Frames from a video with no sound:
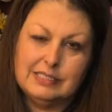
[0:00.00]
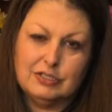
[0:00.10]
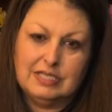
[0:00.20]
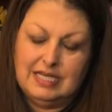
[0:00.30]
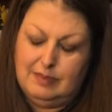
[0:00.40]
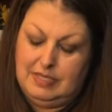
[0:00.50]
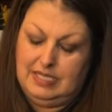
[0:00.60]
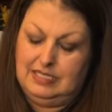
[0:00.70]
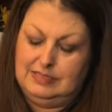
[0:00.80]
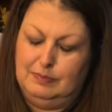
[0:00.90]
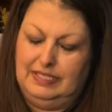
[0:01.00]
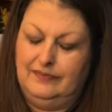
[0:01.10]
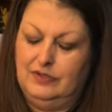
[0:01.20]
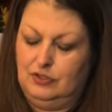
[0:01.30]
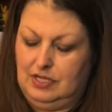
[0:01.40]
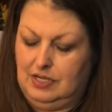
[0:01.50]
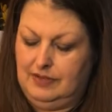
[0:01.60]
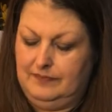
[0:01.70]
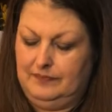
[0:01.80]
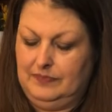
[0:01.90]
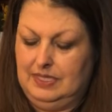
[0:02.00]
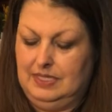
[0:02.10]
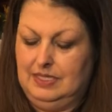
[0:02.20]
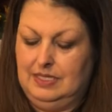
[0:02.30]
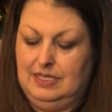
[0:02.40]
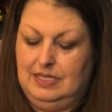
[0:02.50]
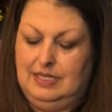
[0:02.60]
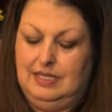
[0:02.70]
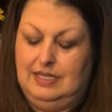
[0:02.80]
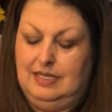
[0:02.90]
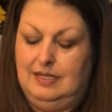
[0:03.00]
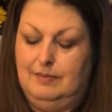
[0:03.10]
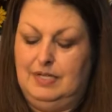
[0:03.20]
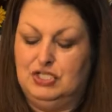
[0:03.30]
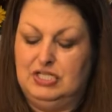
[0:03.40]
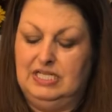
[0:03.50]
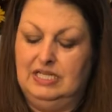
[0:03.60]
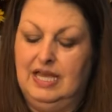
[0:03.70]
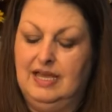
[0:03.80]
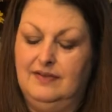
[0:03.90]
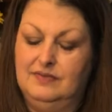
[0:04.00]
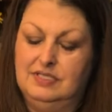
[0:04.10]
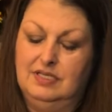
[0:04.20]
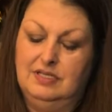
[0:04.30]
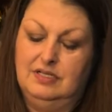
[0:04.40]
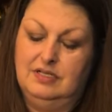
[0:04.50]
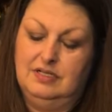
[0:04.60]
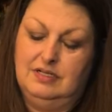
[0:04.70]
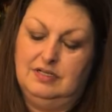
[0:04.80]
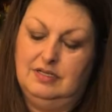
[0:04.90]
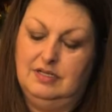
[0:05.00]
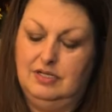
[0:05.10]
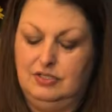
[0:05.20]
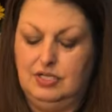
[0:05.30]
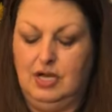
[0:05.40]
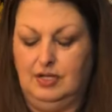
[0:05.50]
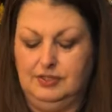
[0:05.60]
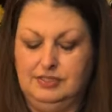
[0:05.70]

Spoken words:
than Emma is, believe it or not. But she loves dolls.